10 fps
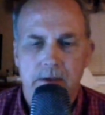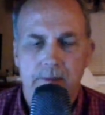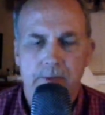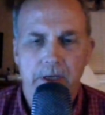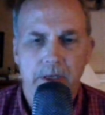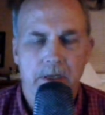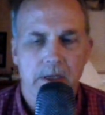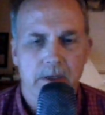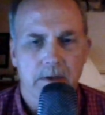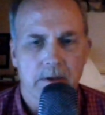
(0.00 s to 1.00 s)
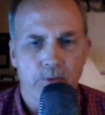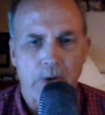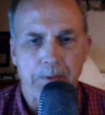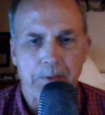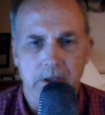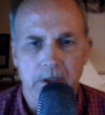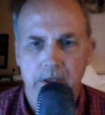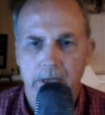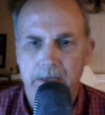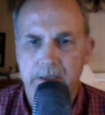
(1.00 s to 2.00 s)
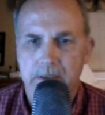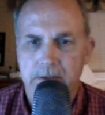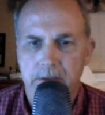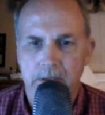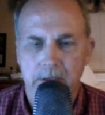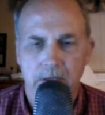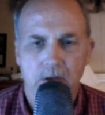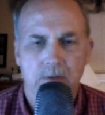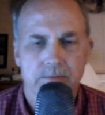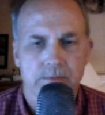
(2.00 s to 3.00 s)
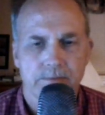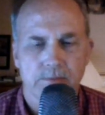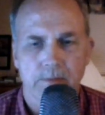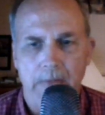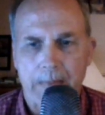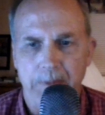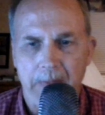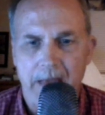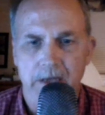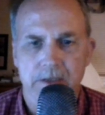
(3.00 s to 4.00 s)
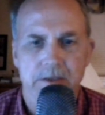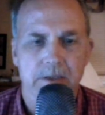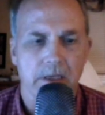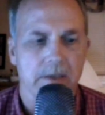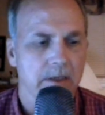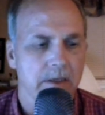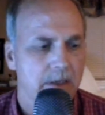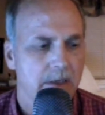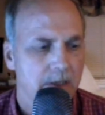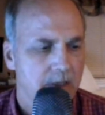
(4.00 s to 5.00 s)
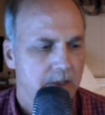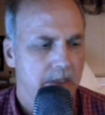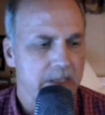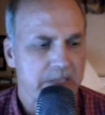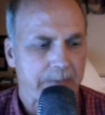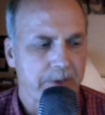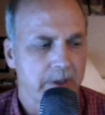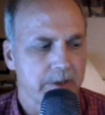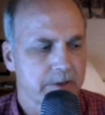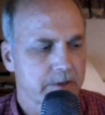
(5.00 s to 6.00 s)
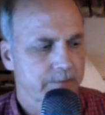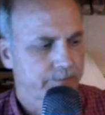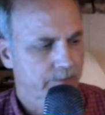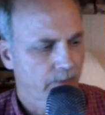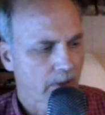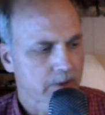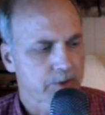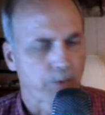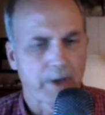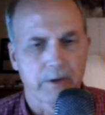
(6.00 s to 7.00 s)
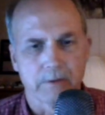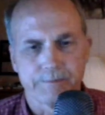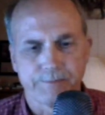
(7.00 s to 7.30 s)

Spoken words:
meeting Robert E. Lee at the Appomattox and accepting his surrender.